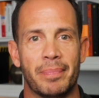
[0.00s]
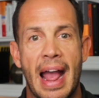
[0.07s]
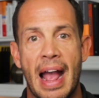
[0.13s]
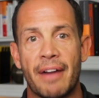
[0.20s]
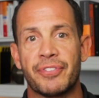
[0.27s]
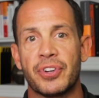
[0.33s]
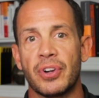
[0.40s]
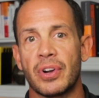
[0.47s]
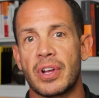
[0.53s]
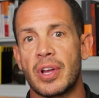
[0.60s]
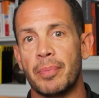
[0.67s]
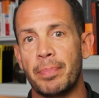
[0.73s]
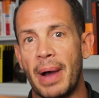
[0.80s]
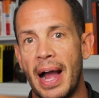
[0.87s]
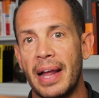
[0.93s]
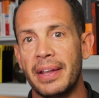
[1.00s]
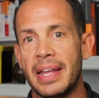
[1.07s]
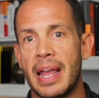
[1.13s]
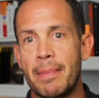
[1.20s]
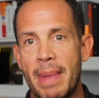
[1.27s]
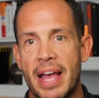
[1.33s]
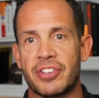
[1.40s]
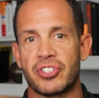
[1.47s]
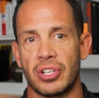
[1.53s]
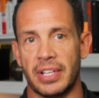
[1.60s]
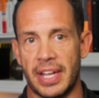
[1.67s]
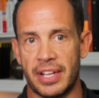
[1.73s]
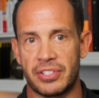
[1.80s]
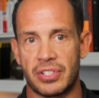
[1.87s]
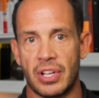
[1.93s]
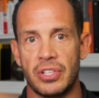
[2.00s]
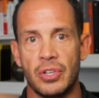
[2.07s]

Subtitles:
After compiling a master list,